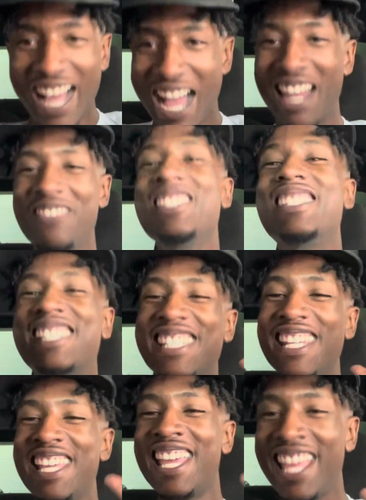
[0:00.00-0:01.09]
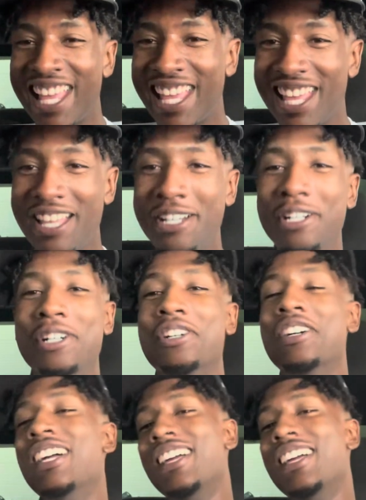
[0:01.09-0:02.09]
Let me chill.